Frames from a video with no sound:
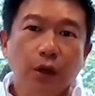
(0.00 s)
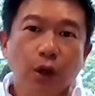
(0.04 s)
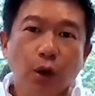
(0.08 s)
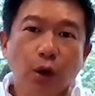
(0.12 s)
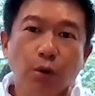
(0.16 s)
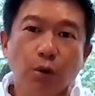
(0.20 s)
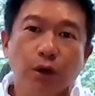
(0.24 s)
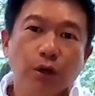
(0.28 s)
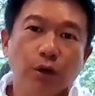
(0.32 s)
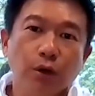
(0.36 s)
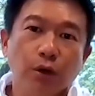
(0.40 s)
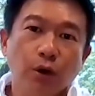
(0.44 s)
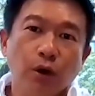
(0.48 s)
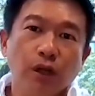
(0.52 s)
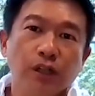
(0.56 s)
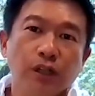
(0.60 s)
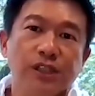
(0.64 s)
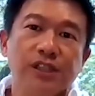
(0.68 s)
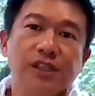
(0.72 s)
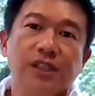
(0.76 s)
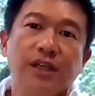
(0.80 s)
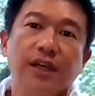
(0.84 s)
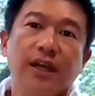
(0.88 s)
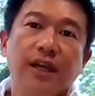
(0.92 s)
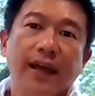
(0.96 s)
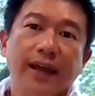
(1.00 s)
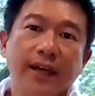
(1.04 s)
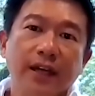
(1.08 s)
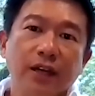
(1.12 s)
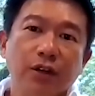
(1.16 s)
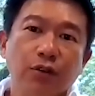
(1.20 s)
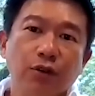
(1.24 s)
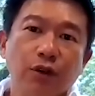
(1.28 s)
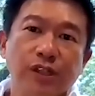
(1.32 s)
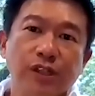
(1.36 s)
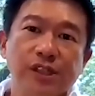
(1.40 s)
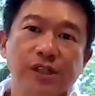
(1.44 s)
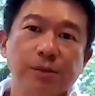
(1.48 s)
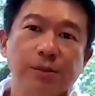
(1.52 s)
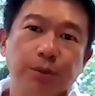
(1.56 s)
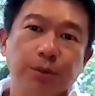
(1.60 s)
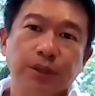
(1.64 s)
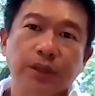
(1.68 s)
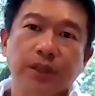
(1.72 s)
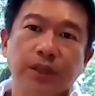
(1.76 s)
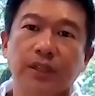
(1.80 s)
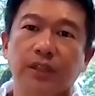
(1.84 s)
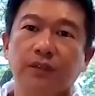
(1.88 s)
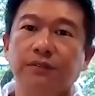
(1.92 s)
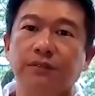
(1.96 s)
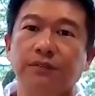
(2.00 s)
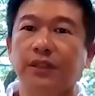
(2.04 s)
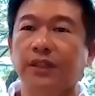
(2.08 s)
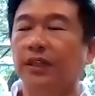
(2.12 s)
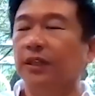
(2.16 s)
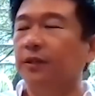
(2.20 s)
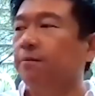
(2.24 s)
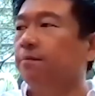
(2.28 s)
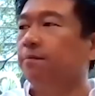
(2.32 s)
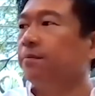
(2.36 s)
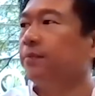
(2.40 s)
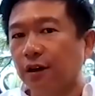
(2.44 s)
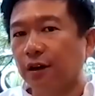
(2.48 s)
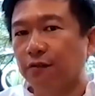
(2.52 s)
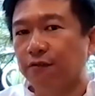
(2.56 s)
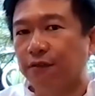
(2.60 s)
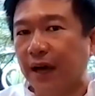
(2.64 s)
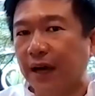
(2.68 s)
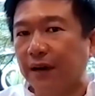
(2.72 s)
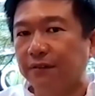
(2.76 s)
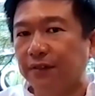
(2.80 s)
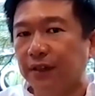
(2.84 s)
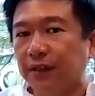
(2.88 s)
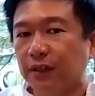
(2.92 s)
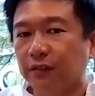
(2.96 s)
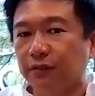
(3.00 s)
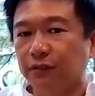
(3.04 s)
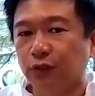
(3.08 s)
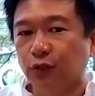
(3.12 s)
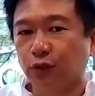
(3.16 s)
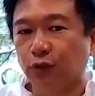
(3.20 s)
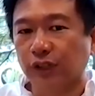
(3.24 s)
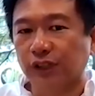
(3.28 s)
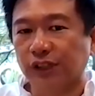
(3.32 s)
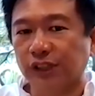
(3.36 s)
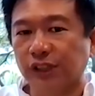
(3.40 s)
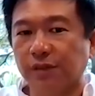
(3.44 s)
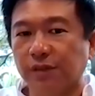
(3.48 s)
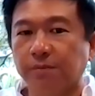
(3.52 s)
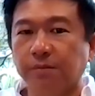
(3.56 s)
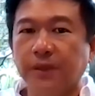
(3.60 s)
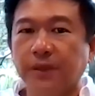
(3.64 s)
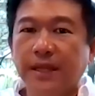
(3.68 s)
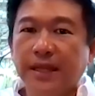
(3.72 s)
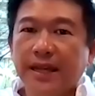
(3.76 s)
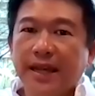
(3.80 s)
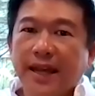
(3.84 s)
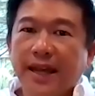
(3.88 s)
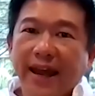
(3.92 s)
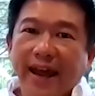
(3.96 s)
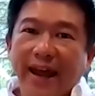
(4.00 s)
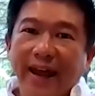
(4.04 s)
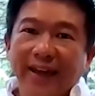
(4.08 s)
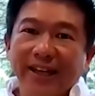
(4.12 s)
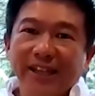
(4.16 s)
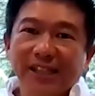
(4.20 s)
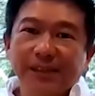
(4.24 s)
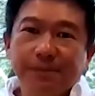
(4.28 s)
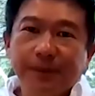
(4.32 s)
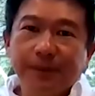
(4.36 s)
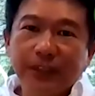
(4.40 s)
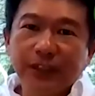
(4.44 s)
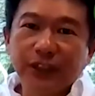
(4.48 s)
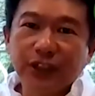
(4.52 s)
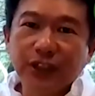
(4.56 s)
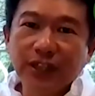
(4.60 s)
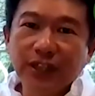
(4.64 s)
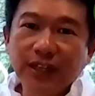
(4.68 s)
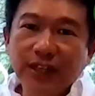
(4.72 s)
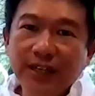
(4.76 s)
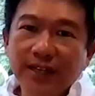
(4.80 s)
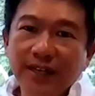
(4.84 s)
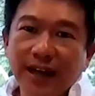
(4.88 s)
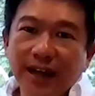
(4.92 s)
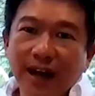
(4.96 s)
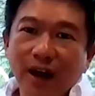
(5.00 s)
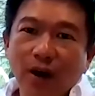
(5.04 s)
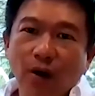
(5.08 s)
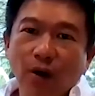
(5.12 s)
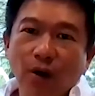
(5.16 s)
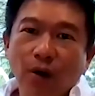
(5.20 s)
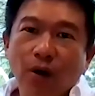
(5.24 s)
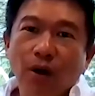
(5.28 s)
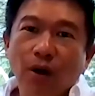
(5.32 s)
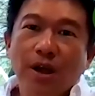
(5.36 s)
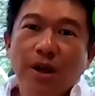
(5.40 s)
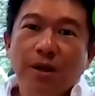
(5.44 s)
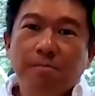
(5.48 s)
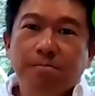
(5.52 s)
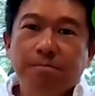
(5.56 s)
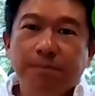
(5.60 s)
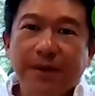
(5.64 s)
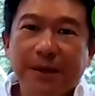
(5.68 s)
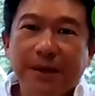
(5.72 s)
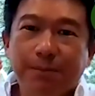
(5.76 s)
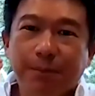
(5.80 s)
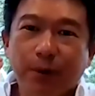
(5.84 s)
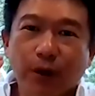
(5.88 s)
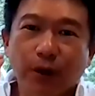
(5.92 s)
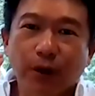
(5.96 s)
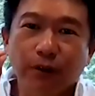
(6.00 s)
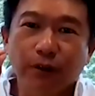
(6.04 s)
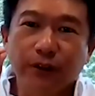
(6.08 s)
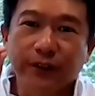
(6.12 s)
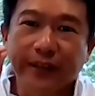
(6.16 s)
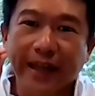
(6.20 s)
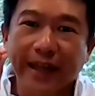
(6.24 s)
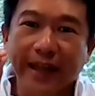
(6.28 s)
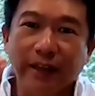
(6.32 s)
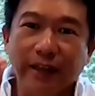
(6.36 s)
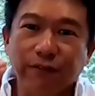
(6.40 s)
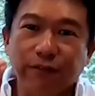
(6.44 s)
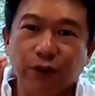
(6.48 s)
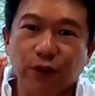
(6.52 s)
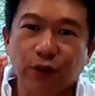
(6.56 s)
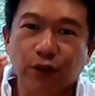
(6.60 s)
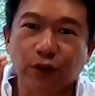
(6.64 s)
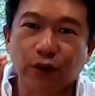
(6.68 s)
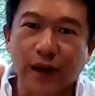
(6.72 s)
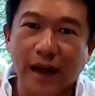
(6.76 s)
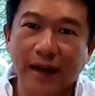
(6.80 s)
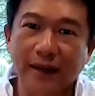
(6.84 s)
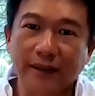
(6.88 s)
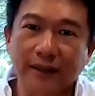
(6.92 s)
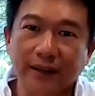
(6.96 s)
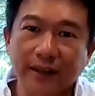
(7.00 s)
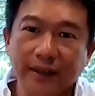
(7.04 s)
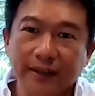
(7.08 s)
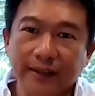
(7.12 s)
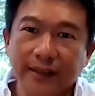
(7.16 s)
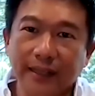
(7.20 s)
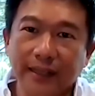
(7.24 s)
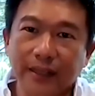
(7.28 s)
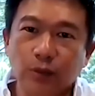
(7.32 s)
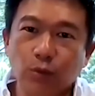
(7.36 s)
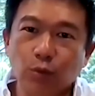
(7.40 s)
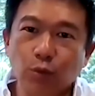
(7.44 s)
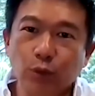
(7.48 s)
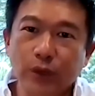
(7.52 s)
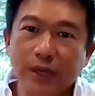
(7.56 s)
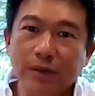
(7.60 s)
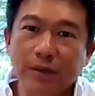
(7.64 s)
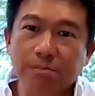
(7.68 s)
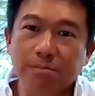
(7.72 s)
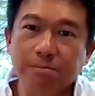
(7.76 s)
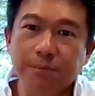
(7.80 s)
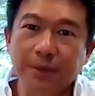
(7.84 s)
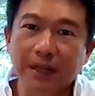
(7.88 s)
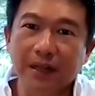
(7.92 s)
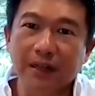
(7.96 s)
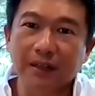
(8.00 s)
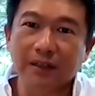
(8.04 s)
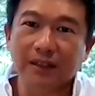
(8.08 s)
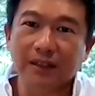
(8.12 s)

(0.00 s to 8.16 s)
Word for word: lower cost and increasing productivity, the revival of tourism. And especially now, people take for granted that we